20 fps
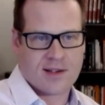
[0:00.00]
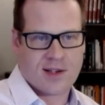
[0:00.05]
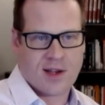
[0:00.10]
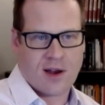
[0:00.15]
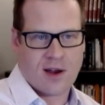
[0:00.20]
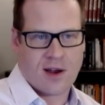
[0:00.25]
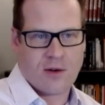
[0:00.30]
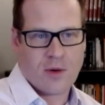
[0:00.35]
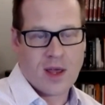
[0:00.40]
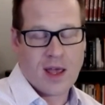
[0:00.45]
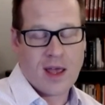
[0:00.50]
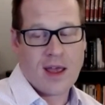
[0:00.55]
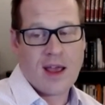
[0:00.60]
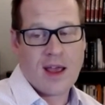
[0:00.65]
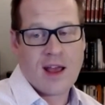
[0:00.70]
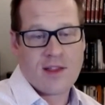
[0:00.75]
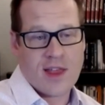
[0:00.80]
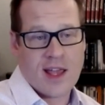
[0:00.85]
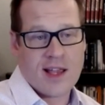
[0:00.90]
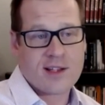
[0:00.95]
So
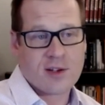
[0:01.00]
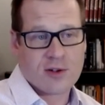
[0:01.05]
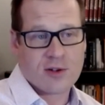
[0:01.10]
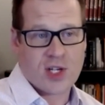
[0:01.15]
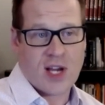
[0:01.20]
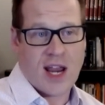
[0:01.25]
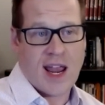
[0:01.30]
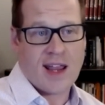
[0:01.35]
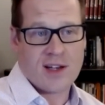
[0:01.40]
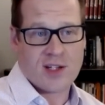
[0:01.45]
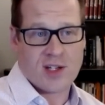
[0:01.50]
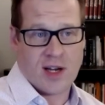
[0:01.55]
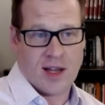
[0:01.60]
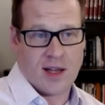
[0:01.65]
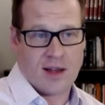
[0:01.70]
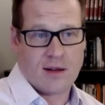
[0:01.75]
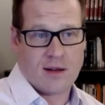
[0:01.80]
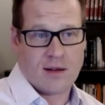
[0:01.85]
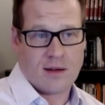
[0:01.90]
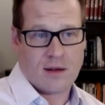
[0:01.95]
things are changing